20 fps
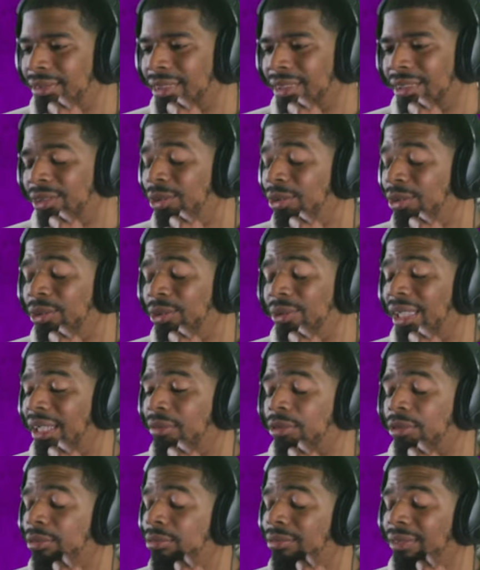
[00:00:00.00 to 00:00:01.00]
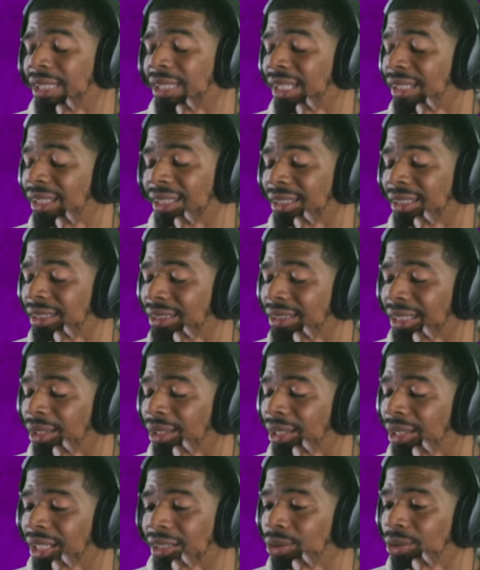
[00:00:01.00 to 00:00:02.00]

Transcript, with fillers: You you never think he gets out at